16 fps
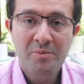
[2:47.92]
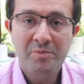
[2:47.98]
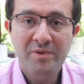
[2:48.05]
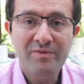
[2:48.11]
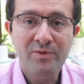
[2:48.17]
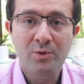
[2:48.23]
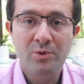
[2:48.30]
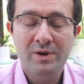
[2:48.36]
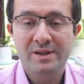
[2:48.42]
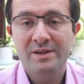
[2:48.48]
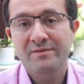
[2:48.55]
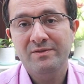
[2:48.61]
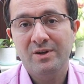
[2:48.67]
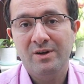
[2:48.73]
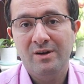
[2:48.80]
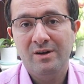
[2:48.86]
before
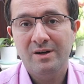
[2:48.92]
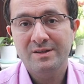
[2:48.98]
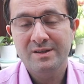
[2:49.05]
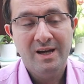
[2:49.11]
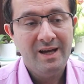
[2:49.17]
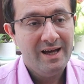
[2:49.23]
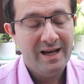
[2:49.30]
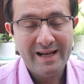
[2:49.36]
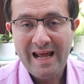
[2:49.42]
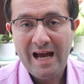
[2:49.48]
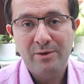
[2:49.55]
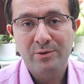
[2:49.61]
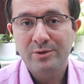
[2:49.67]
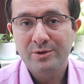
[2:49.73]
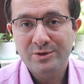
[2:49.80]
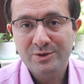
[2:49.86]
they've got an
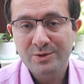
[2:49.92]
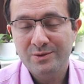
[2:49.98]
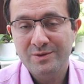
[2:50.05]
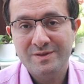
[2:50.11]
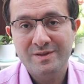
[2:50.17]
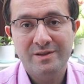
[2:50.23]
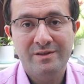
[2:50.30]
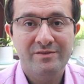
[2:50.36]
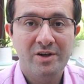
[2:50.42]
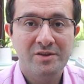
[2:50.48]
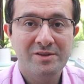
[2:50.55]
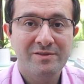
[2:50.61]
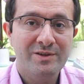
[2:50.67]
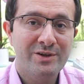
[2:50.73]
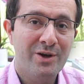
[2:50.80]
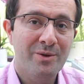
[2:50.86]
hour or two to sit in front
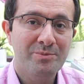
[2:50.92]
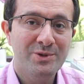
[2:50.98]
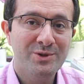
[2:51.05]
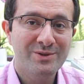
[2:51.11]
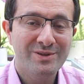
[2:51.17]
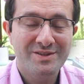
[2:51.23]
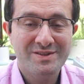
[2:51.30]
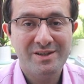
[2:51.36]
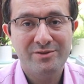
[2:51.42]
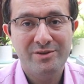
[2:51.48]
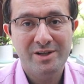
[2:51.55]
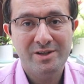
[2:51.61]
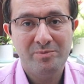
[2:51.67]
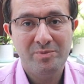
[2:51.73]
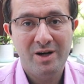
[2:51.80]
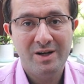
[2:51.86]
of the computers and
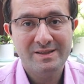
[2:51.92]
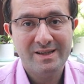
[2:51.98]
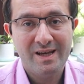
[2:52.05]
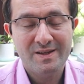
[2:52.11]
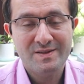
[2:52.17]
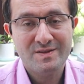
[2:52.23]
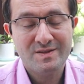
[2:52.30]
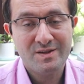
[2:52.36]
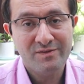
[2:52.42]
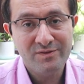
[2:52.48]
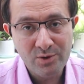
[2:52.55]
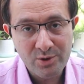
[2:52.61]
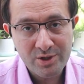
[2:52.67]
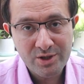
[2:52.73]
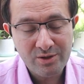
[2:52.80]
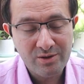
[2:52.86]
create a podcast
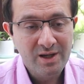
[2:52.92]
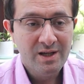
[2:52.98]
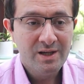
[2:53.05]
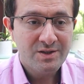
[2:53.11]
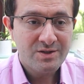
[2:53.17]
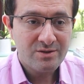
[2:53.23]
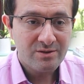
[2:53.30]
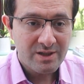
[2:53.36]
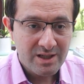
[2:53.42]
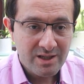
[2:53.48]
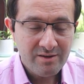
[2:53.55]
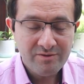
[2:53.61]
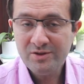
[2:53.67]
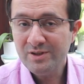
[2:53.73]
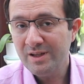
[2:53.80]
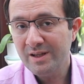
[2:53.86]
for you. So
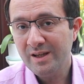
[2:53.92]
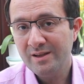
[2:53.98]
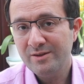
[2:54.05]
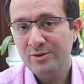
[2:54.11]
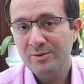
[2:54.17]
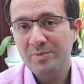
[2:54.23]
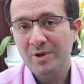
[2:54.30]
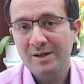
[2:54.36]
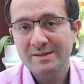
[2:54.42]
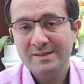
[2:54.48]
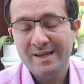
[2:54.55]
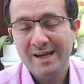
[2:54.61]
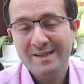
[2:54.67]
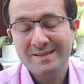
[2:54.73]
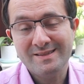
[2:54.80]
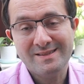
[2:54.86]
if you didn't get your
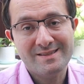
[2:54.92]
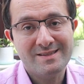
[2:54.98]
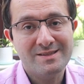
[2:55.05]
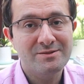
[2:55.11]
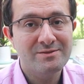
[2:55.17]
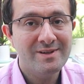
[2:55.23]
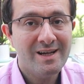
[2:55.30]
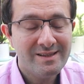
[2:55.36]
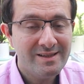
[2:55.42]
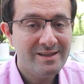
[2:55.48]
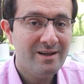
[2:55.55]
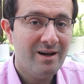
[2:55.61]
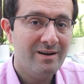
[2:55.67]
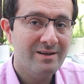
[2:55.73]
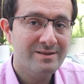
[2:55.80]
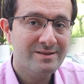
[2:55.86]
podcasts
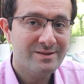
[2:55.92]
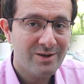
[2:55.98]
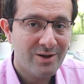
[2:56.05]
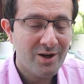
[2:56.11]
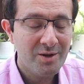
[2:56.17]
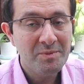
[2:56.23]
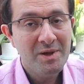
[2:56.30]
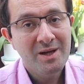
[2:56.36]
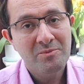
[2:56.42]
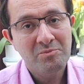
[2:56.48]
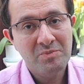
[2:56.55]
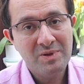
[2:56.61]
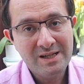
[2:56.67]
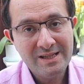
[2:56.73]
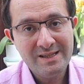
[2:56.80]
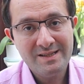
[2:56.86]
ready on time,
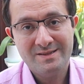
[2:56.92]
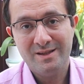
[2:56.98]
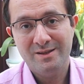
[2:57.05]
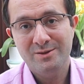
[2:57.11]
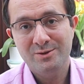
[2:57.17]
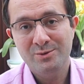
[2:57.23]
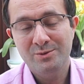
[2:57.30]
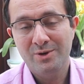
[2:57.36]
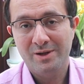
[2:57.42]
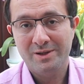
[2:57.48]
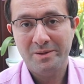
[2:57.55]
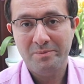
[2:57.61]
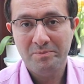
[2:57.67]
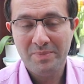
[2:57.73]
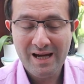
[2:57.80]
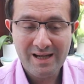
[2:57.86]
please do not
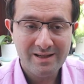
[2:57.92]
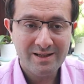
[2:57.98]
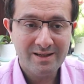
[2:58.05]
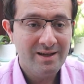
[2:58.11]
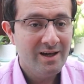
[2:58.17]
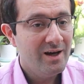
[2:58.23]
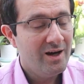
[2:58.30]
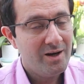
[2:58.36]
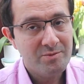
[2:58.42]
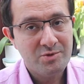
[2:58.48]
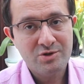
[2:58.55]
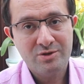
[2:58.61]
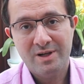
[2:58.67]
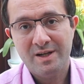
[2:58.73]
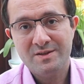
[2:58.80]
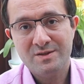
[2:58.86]
panic. I'm
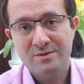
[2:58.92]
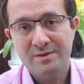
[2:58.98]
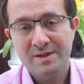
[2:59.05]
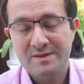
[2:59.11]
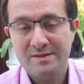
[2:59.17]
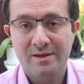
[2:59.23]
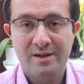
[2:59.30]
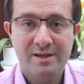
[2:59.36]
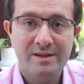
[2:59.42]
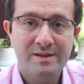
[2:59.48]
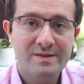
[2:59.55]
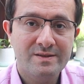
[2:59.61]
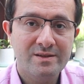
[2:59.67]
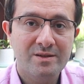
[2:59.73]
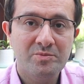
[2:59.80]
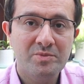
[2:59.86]
sure as soon as
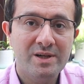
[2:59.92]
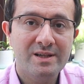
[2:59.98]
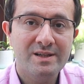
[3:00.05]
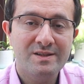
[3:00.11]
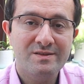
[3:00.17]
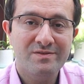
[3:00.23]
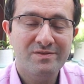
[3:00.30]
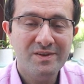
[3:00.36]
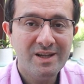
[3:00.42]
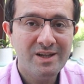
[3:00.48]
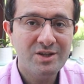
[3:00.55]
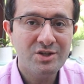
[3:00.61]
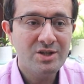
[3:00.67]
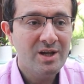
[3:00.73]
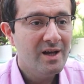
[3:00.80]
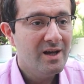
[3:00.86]
Easter break is
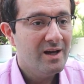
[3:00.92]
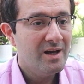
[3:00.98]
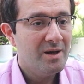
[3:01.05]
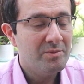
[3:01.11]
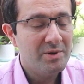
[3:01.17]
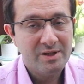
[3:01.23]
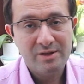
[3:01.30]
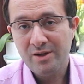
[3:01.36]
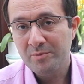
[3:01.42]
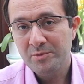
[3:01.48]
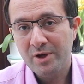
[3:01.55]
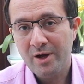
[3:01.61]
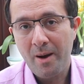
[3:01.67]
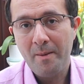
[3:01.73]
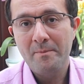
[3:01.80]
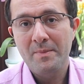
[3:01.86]
finished, by the time you
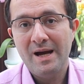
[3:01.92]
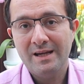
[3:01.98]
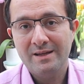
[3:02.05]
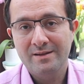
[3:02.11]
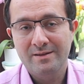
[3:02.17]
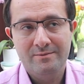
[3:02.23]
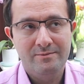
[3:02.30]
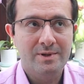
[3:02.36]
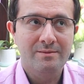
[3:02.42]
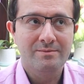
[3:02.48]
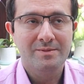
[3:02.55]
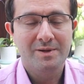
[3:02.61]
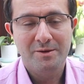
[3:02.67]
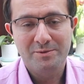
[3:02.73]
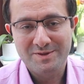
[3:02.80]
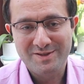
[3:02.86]
come back, well,
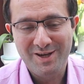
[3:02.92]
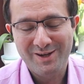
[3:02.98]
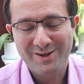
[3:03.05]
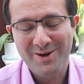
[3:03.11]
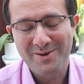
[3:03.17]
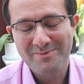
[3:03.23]
I would say